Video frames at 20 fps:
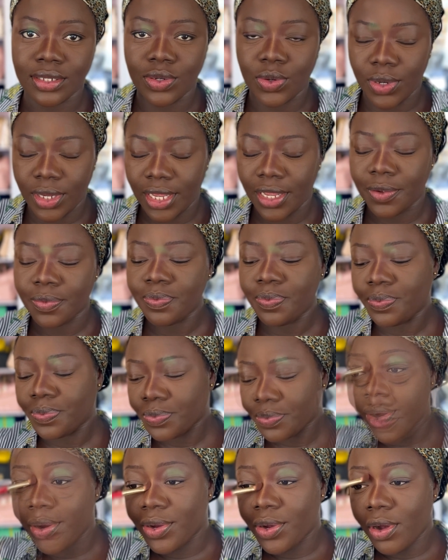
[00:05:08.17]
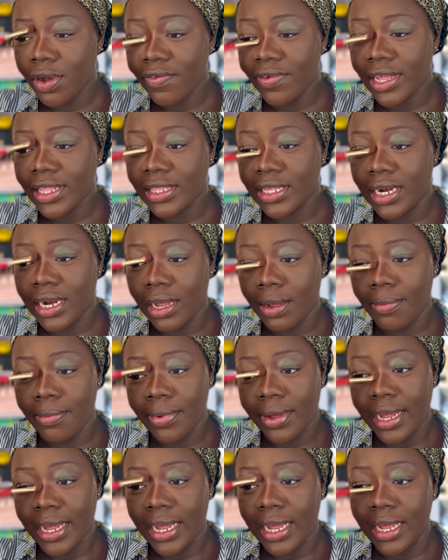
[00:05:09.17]
Okay, I recovered the
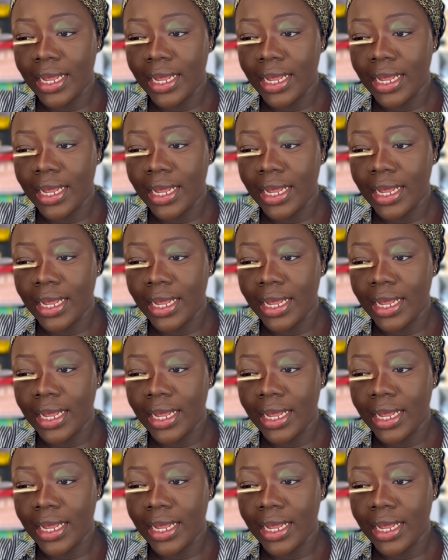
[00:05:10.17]
number